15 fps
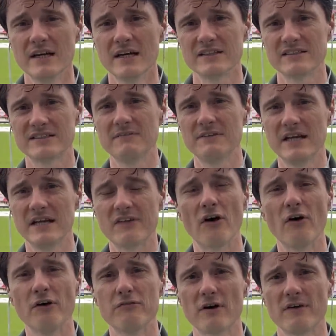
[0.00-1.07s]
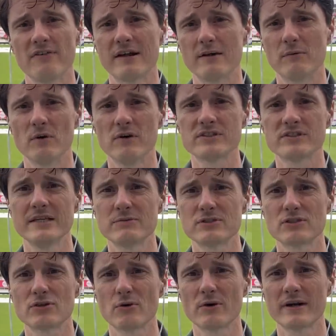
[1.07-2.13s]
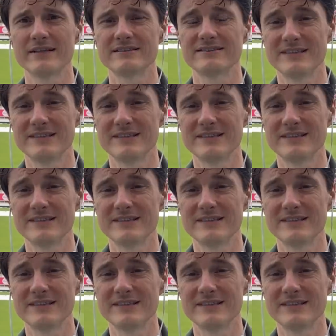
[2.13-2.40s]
70th over, I think it was, he was scoring at